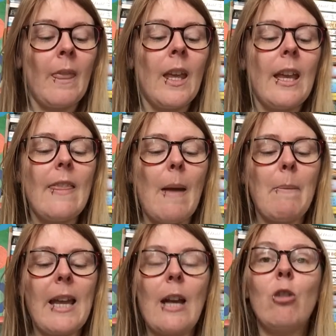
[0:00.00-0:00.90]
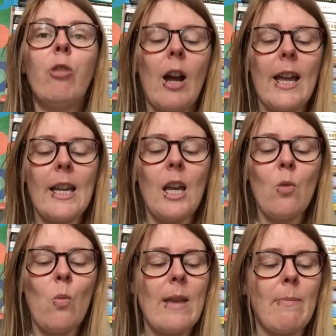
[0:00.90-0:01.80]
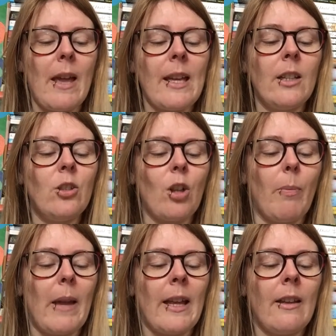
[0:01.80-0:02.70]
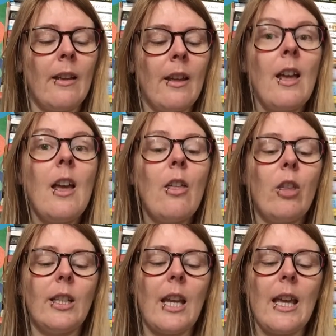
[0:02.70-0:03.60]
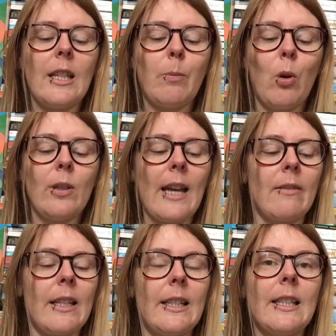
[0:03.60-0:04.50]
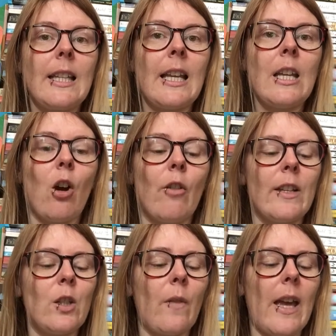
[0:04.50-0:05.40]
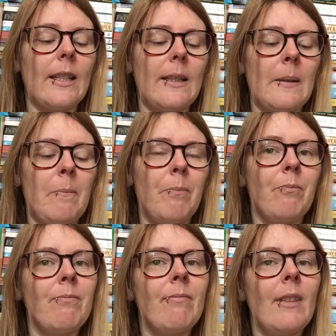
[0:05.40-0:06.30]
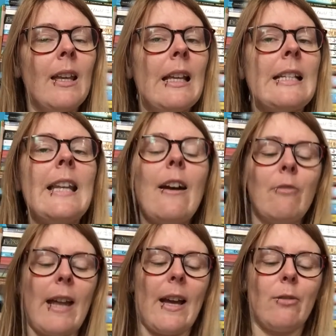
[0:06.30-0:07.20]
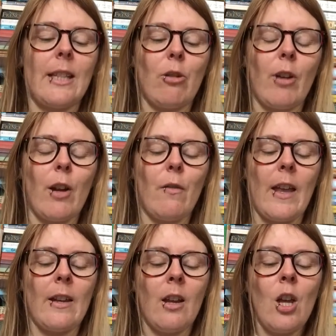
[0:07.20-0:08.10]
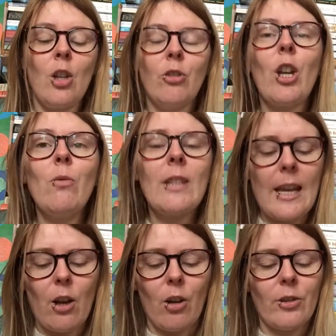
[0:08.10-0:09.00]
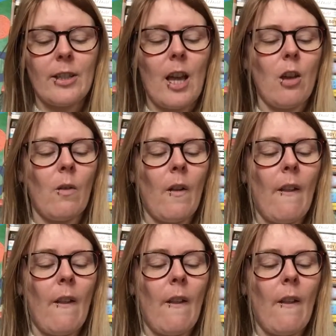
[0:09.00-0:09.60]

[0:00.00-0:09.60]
He then began crying and weeping and sobbing. The tears poured down his skinny orange face. Now, said Crowfin, "don't take on so.